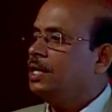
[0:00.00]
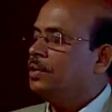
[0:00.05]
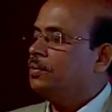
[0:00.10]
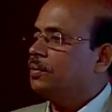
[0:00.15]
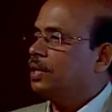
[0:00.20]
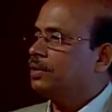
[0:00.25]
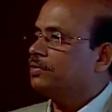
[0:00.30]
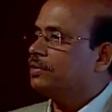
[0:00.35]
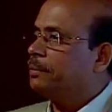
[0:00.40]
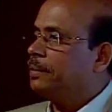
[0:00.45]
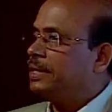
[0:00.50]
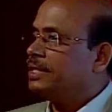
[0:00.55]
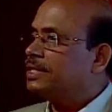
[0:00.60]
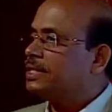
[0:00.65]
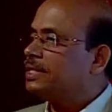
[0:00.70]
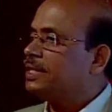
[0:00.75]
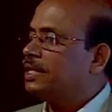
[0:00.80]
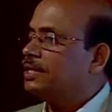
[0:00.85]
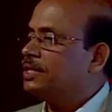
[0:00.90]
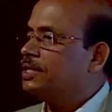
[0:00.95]
One of the
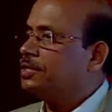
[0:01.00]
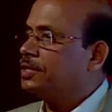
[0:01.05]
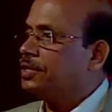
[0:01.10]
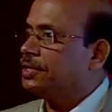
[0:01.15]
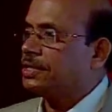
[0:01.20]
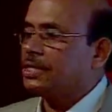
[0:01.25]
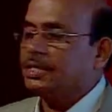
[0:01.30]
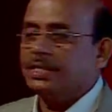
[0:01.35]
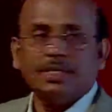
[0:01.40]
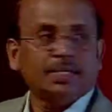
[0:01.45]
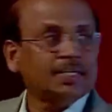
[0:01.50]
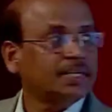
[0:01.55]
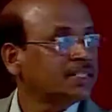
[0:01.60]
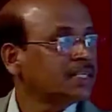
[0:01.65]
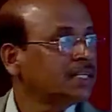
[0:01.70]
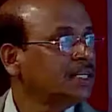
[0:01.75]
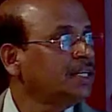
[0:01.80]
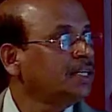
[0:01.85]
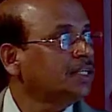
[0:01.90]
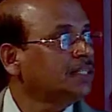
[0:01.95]
major situation is
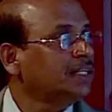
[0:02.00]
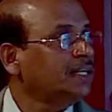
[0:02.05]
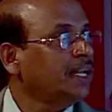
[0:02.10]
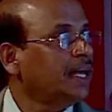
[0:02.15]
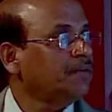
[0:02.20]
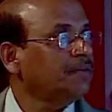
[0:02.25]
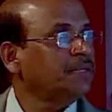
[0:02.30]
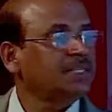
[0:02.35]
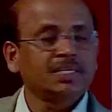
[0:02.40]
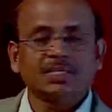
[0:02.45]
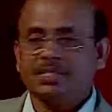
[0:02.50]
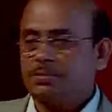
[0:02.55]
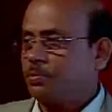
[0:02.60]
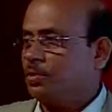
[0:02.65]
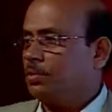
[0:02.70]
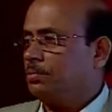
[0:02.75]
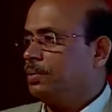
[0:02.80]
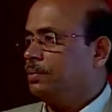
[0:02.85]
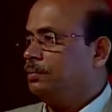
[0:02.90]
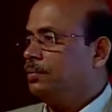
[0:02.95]
the divergence
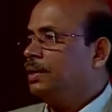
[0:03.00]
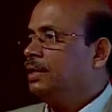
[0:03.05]
problem.